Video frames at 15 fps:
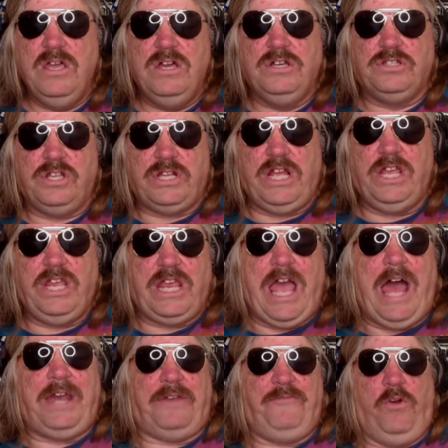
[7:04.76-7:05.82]
So there you
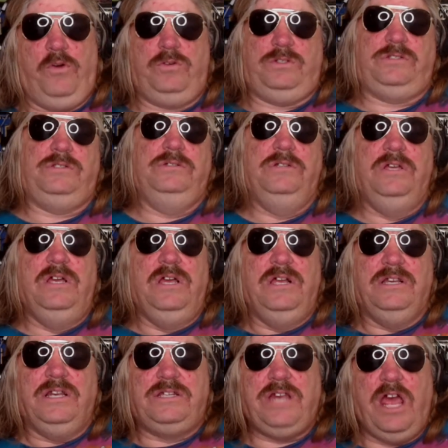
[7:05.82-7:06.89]
got it, folks.
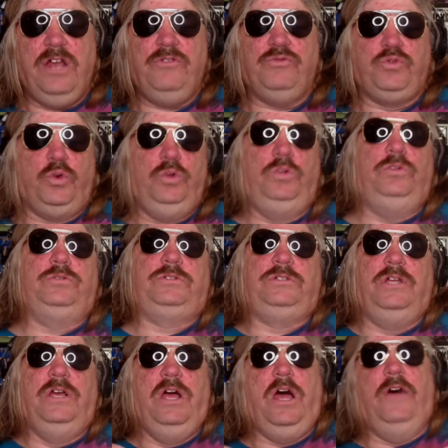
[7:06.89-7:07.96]
The 10 rules
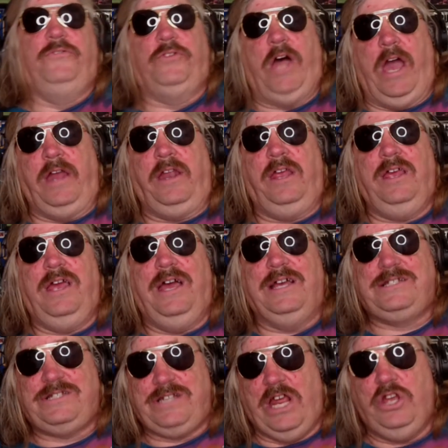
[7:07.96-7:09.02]
of riding a
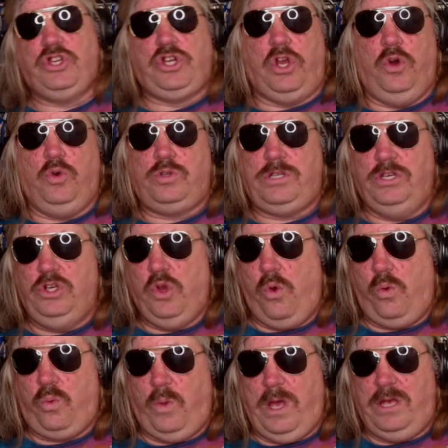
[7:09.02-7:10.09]
stagecoach in the
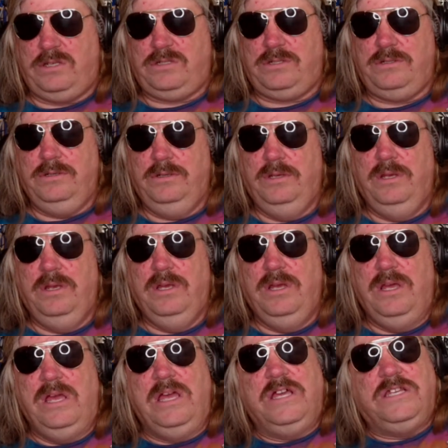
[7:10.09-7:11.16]
Old West.
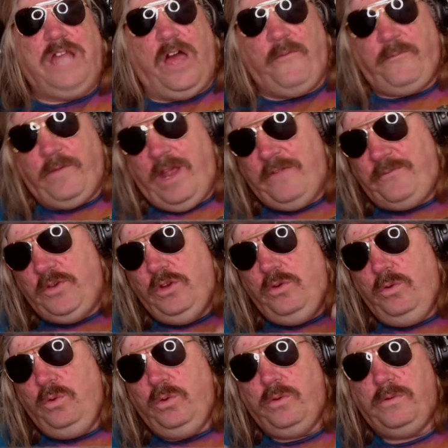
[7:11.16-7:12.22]
Now, if
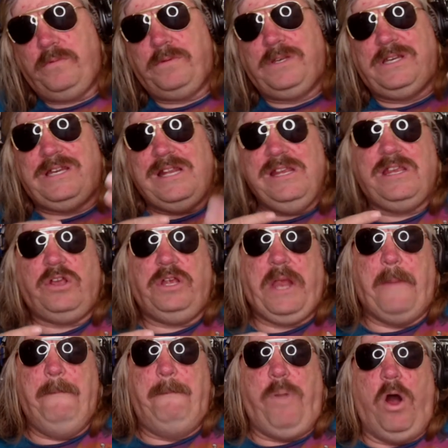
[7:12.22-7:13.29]
you think
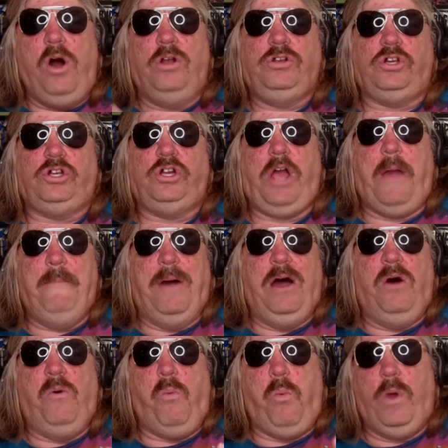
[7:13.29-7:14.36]
and ponder
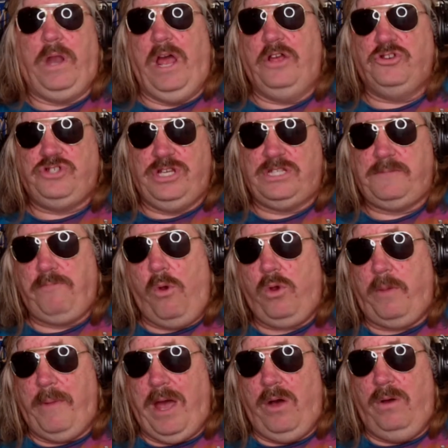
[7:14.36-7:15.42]
about what I just spoke
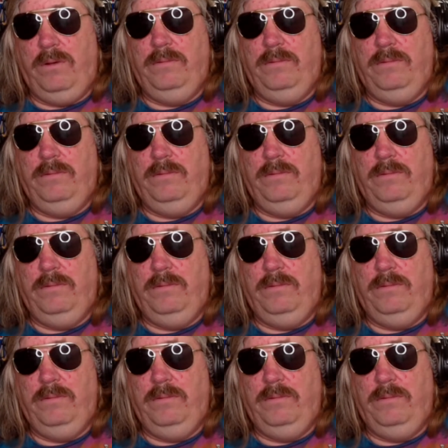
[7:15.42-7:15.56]
about,